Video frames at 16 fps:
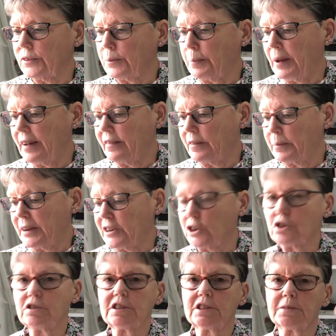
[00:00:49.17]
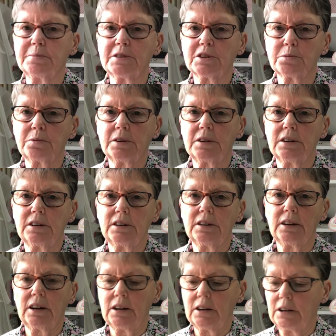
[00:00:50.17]
pair I made at Christmas were
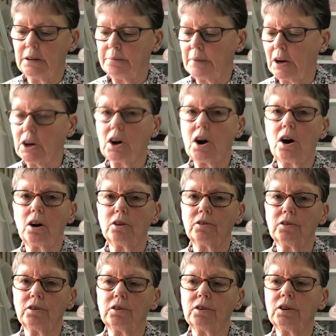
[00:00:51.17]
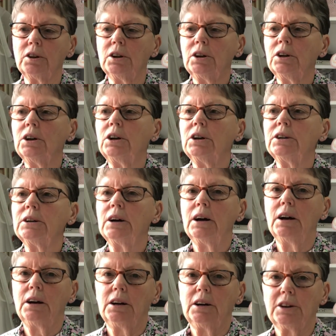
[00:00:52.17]
a cotton
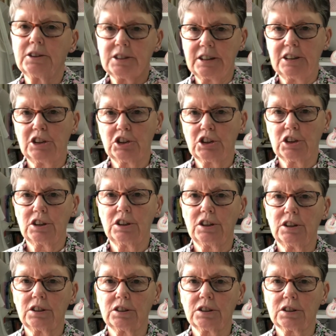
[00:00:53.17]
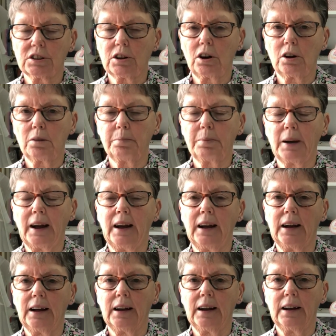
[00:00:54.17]
t-shirt top
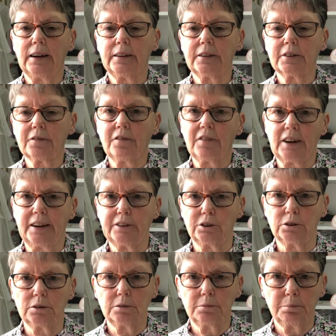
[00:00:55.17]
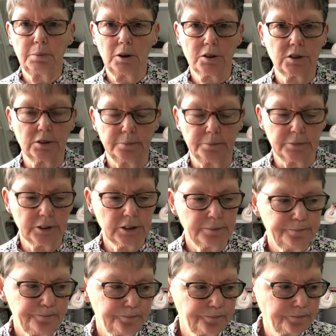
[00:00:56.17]
and flannel bottoms.
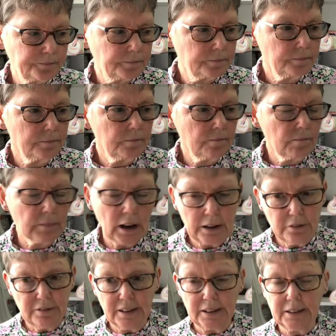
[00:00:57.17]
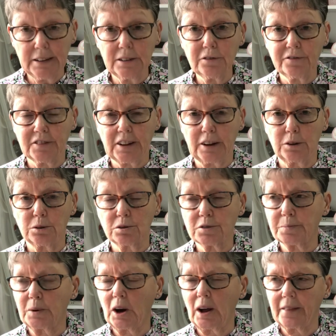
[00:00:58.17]
He really loved those,
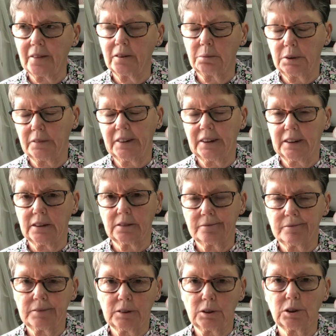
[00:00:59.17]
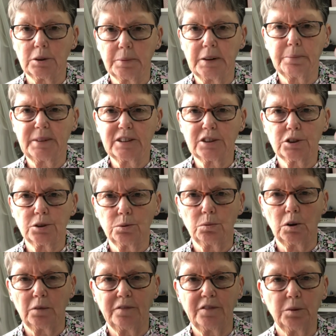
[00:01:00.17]
but I thought, well, they're going to be a bit too
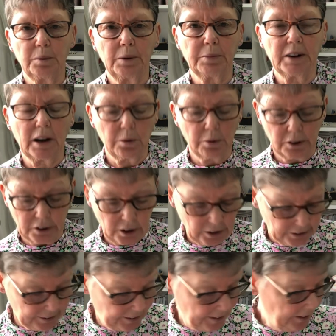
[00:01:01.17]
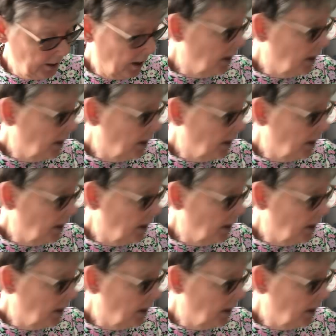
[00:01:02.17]
warm for when we go on holiday.